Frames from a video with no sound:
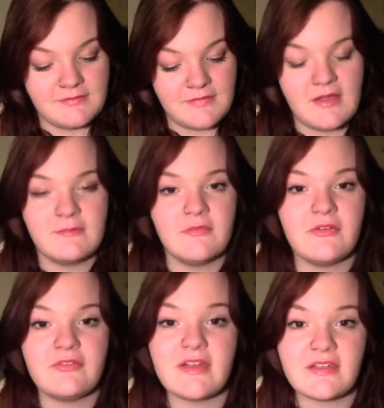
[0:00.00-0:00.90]
I'm
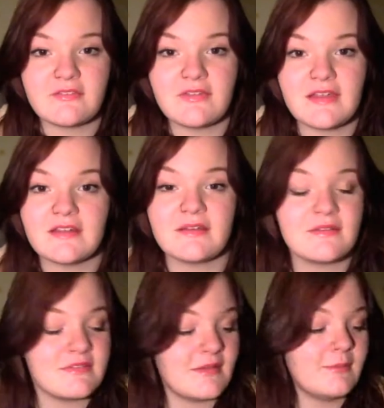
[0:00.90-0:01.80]
not a very good reader,
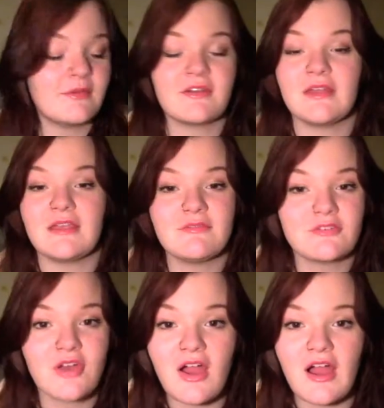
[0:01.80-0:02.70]
so I'm not gonna even
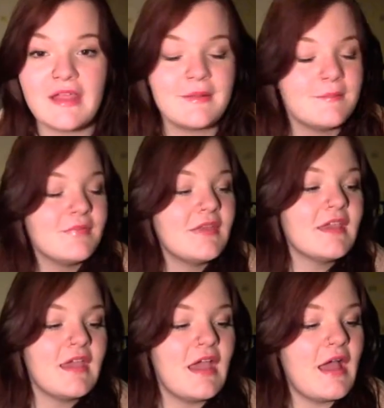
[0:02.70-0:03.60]
try.
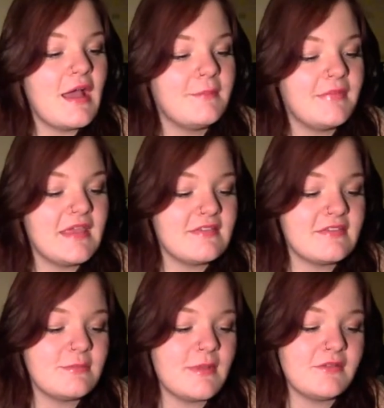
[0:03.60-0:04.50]
It
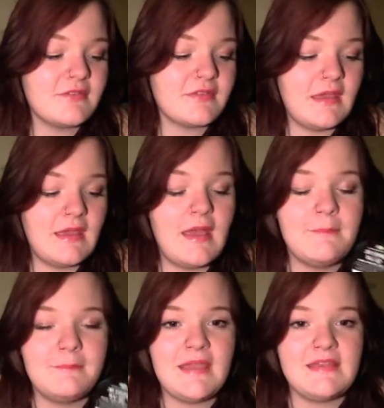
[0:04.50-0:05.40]
smells
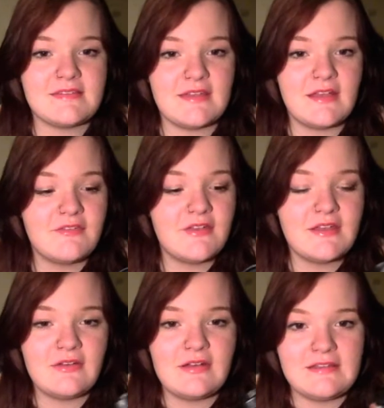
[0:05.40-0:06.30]
amazing. I've only
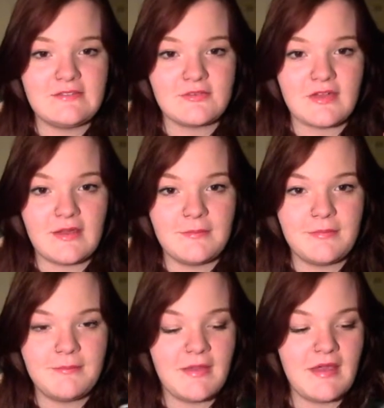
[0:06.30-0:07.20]
got a little tub,
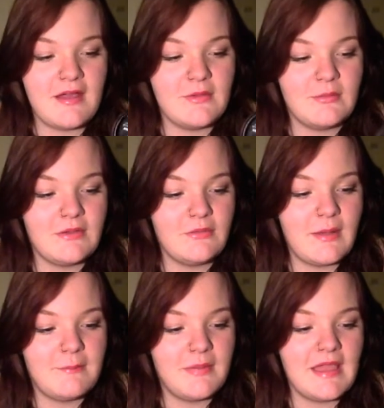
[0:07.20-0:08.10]
but I
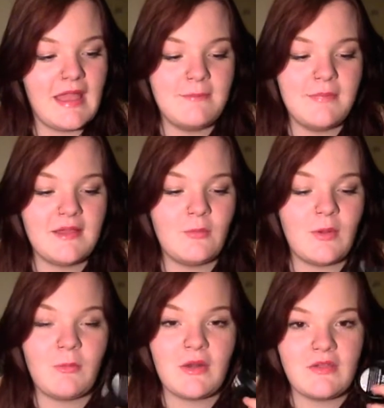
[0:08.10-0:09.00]
will buy a bigger
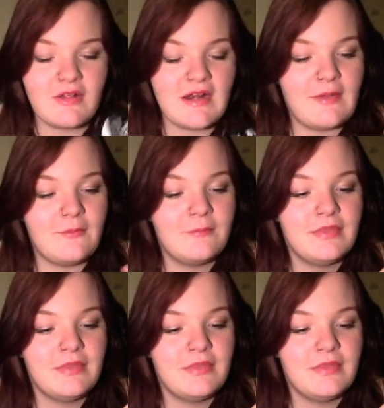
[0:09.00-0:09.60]
one when I run out.